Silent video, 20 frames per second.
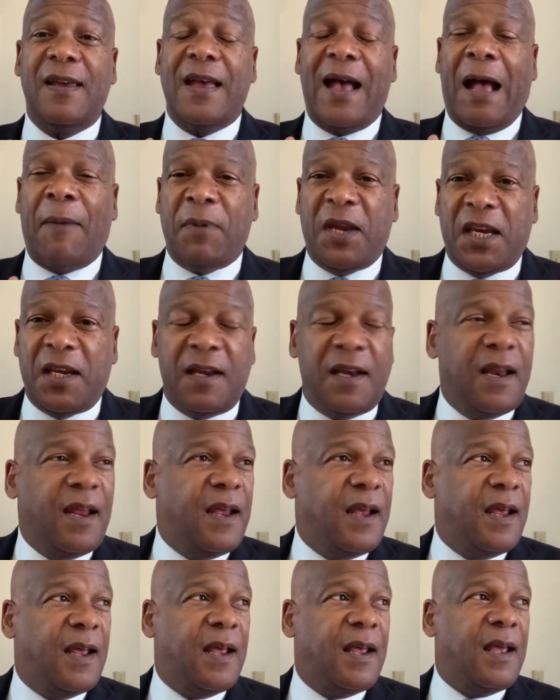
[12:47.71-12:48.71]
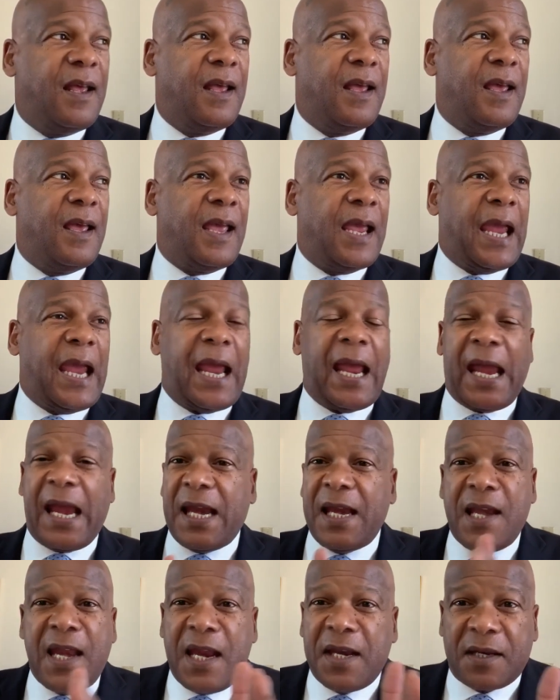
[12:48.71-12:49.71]
I mean,
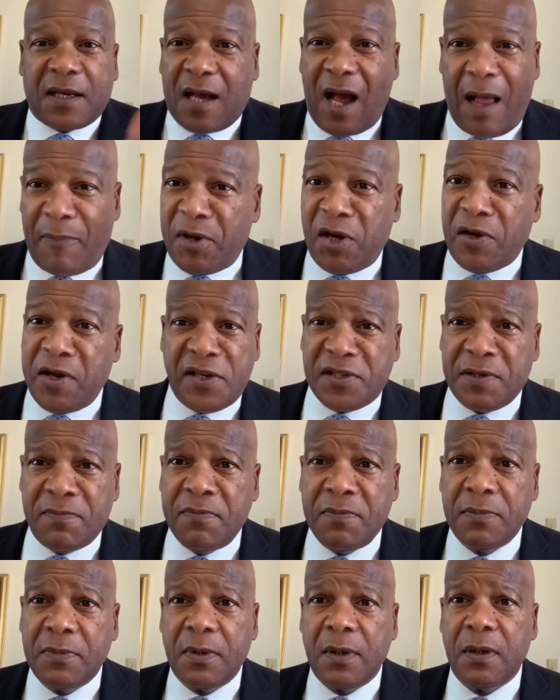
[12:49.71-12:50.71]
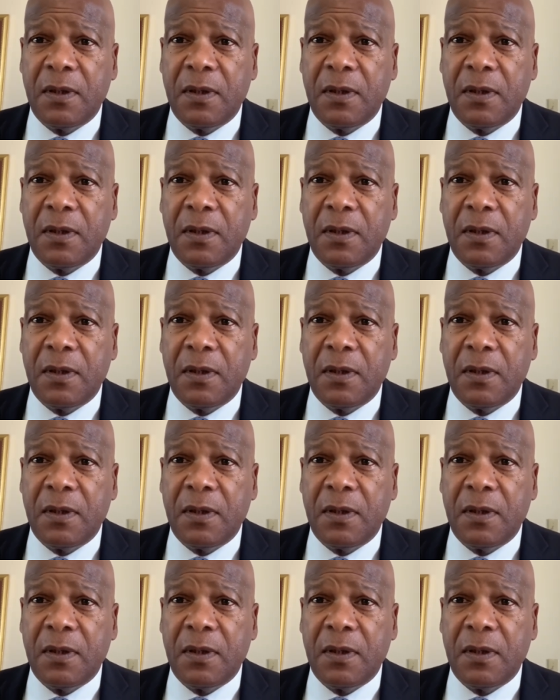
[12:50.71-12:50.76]
ain't it communism?